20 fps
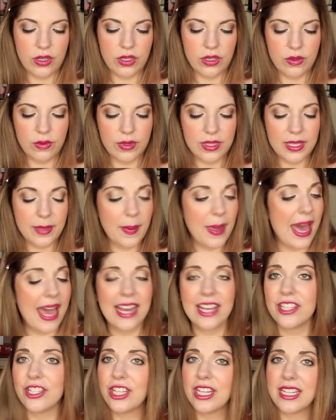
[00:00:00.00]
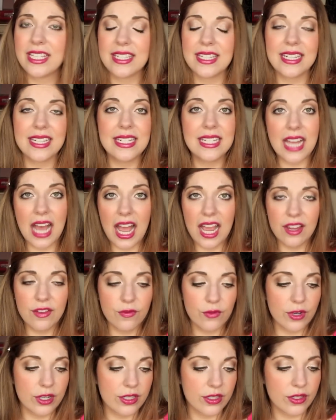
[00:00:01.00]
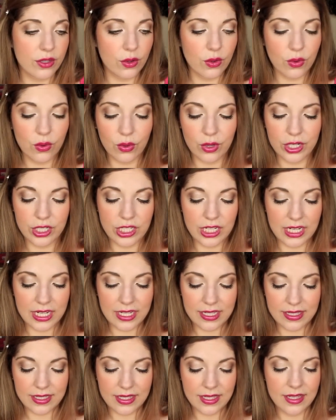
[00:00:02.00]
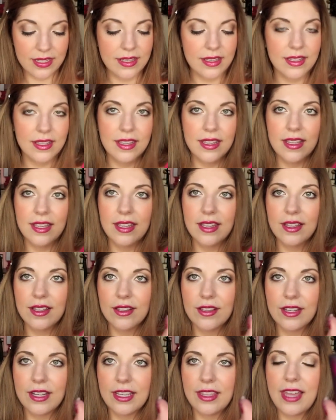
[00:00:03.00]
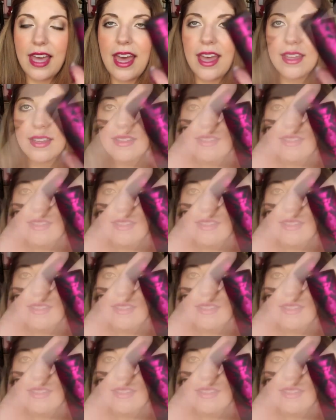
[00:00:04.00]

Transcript: you what the packaging is to die for. It's so gorgeous. Look at that.